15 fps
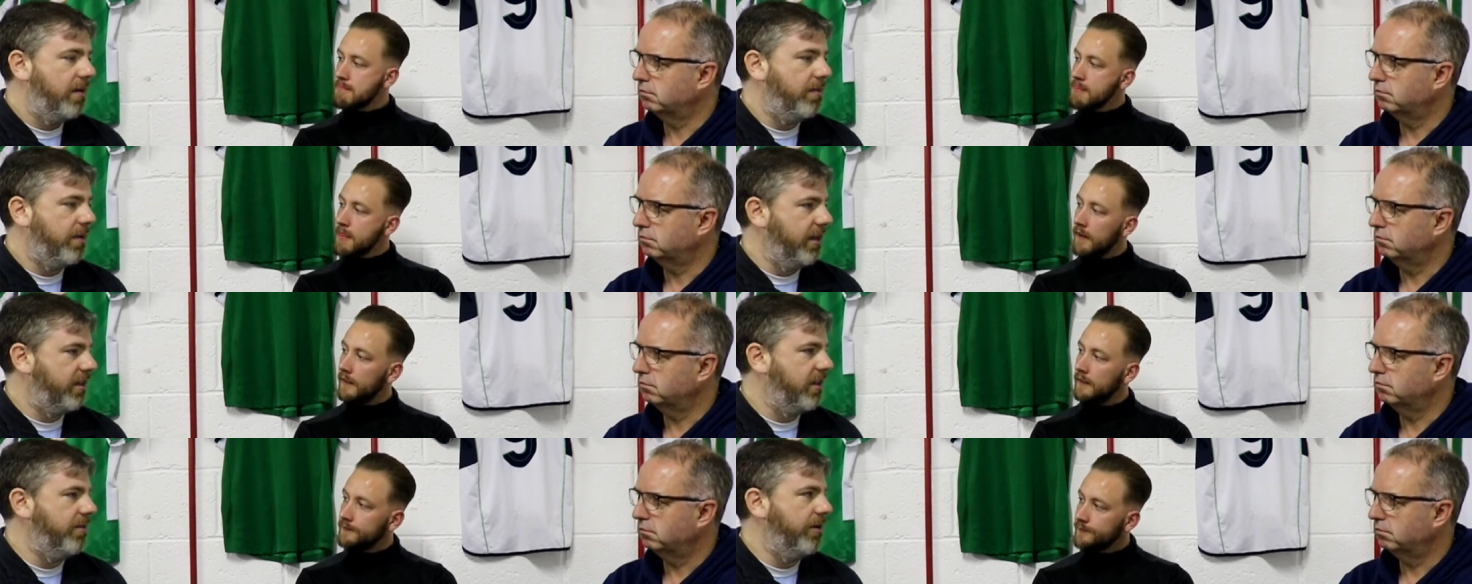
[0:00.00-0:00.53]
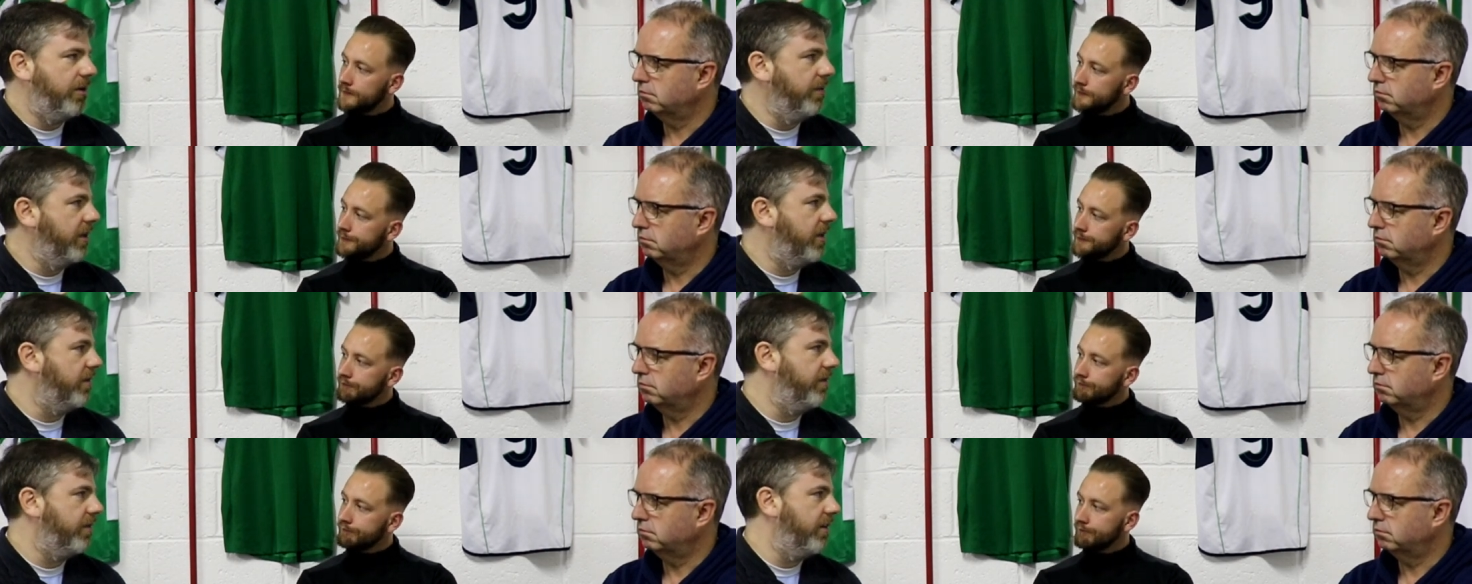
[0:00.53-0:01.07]
Speaker 1: I thought
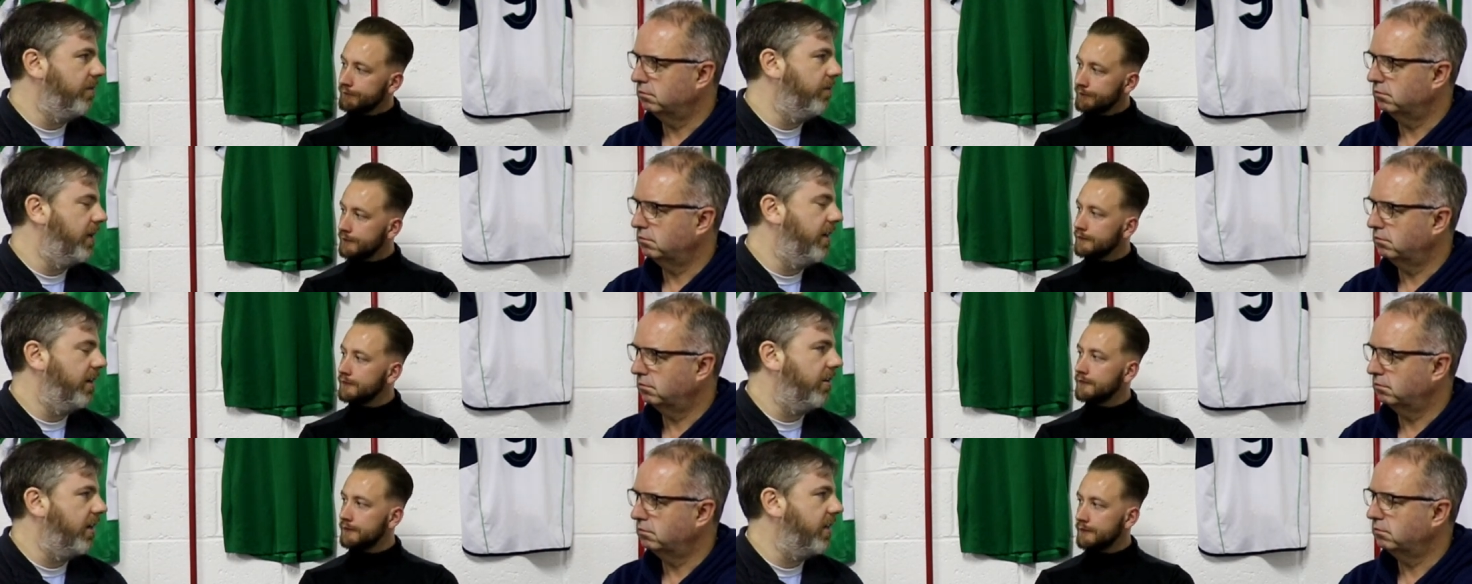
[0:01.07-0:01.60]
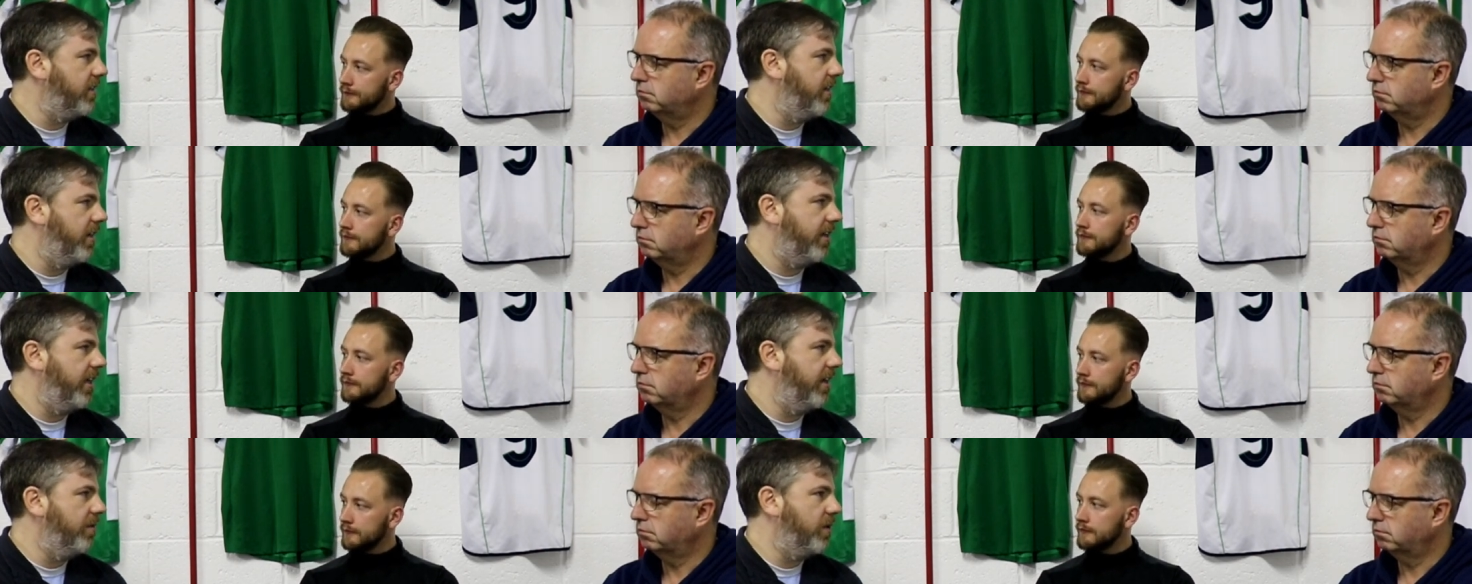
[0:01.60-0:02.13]
Molumby covered over the grass in
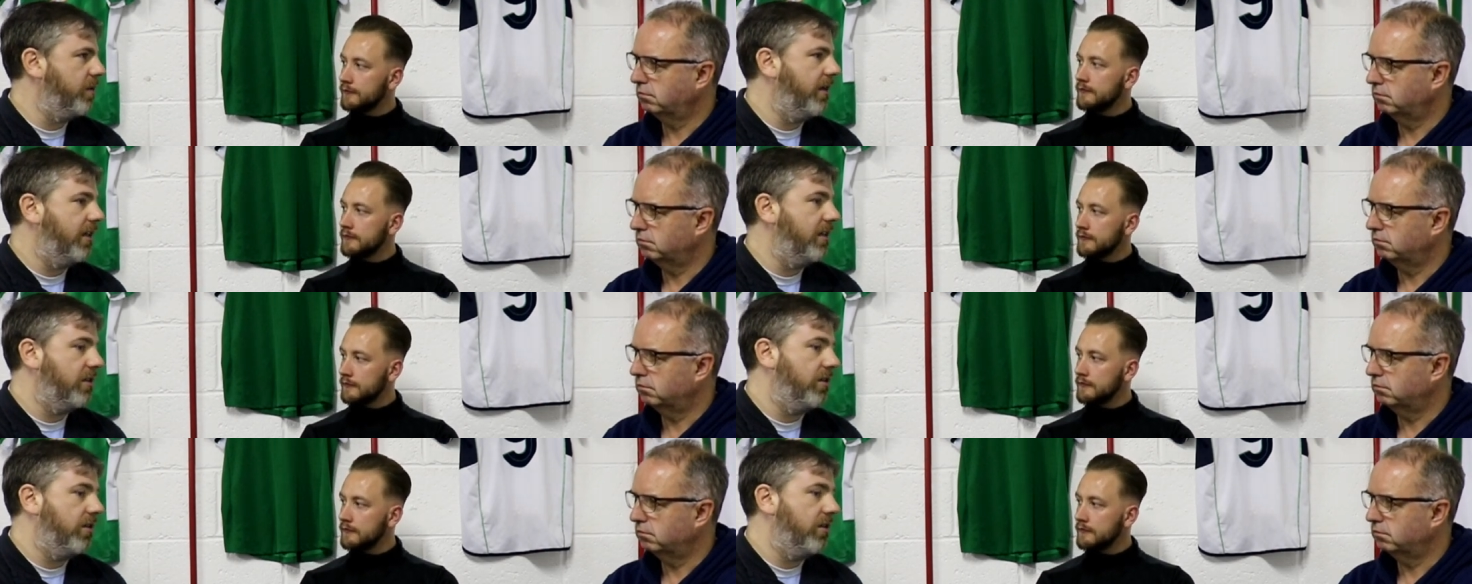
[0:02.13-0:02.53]
that game as well.